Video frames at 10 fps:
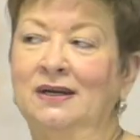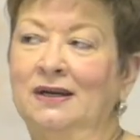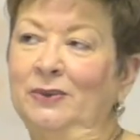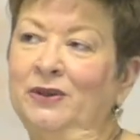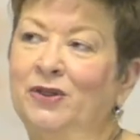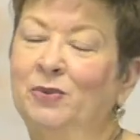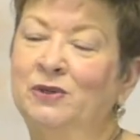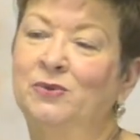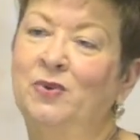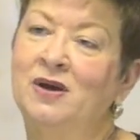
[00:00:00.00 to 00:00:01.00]
Uh, we thought we
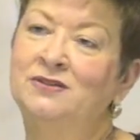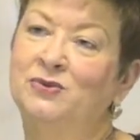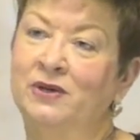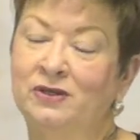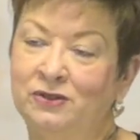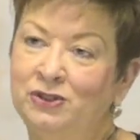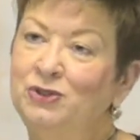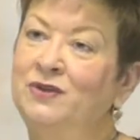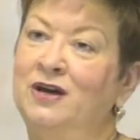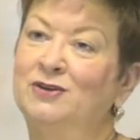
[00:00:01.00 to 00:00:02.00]
could raise
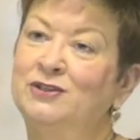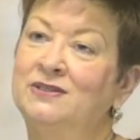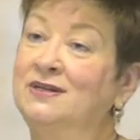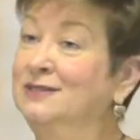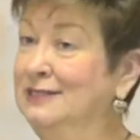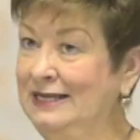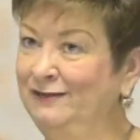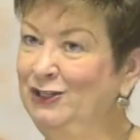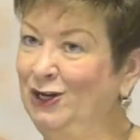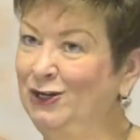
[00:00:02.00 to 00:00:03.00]

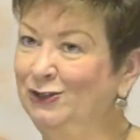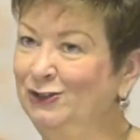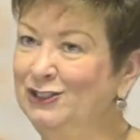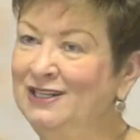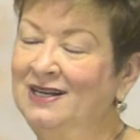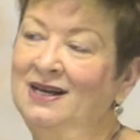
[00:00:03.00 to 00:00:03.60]
$302,007.